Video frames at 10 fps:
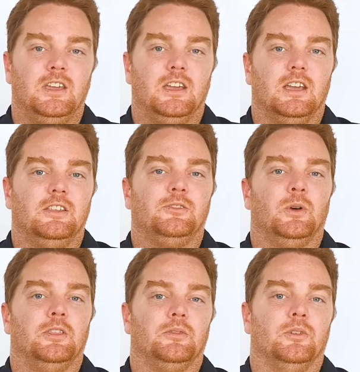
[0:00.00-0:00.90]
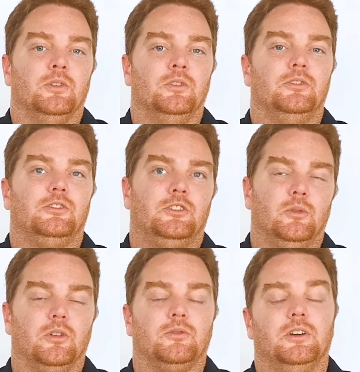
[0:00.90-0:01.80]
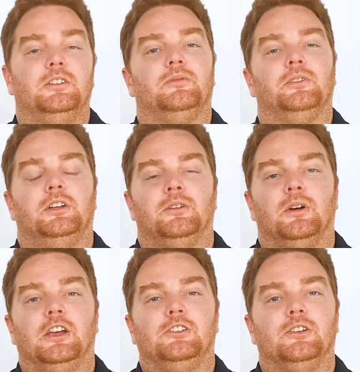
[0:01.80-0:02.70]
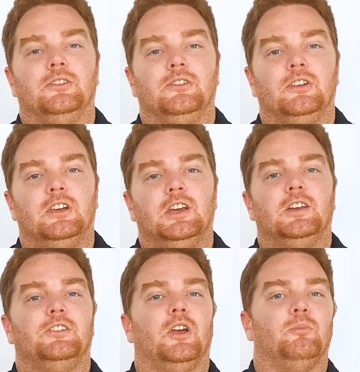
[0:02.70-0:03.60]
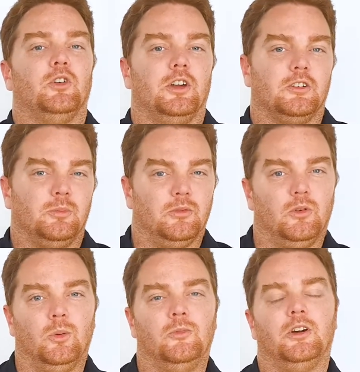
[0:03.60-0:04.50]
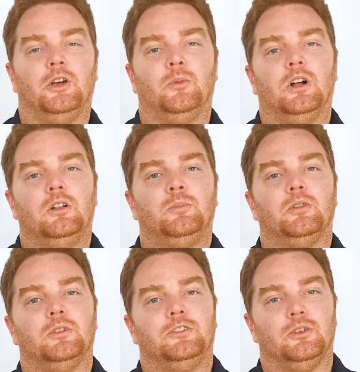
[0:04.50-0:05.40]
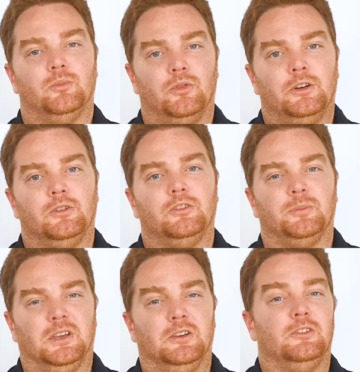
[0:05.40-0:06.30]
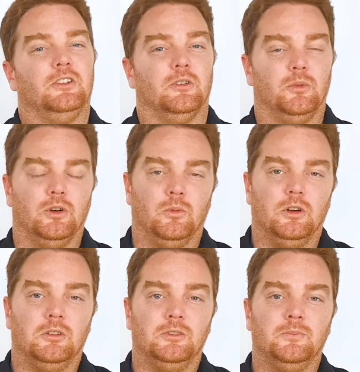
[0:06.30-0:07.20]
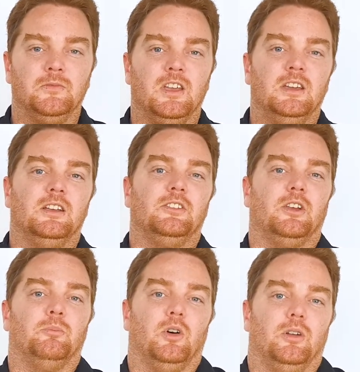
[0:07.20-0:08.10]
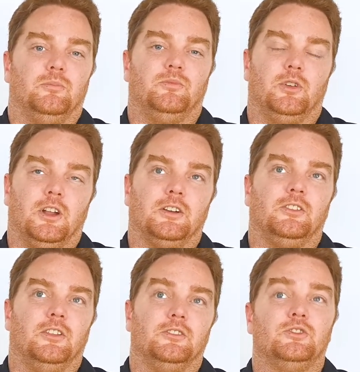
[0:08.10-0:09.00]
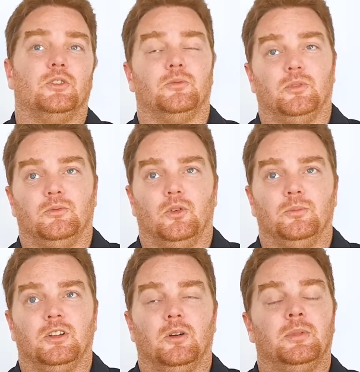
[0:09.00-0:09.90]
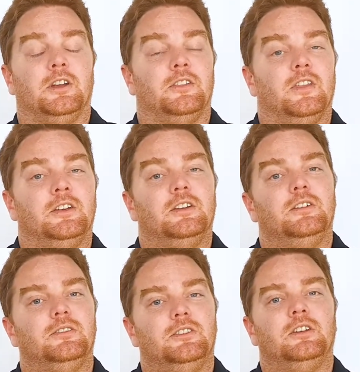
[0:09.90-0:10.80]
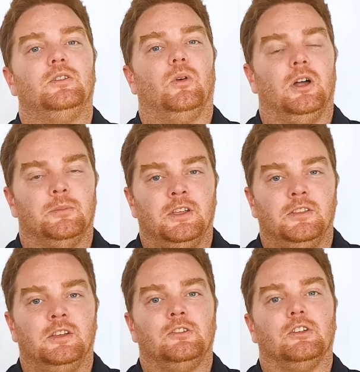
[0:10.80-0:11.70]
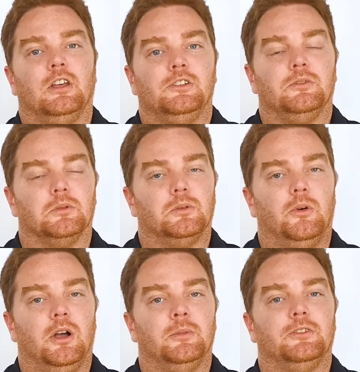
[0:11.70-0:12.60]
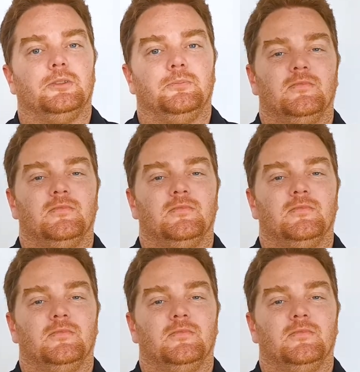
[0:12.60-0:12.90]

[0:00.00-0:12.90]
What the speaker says: This went through 2 or 3 different iterations. Some products performed very well but were too brittle to be used in the real world. Some products that should have performed a lot better than they didn't quite meet the insulation requirements.